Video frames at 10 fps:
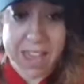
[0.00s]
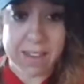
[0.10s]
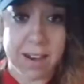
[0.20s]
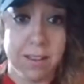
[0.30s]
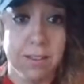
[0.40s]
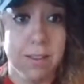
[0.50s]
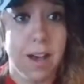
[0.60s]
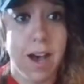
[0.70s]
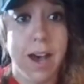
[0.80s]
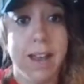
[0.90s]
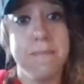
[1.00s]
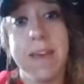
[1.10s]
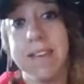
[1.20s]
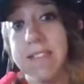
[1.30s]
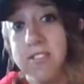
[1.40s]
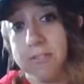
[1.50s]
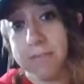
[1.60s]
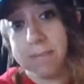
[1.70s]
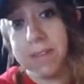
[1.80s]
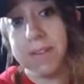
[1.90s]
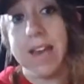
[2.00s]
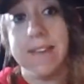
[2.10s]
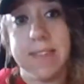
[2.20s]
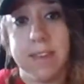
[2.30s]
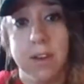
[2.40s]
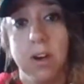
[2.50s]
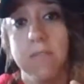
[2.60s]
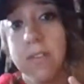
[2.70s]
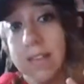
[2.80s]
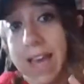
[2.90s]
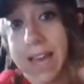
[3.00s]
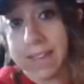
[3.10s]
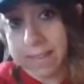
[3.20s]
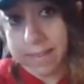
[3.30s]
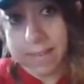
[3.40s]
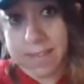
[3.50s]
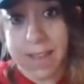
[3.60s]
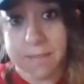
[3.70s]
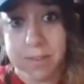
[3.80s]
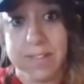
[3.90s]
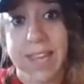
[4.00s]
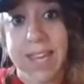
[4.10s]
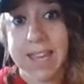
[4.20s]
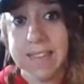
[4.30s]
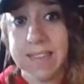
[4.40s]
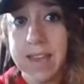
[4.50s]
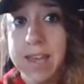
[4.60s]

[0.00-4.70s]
got a lot of messages from you guys like over the last several days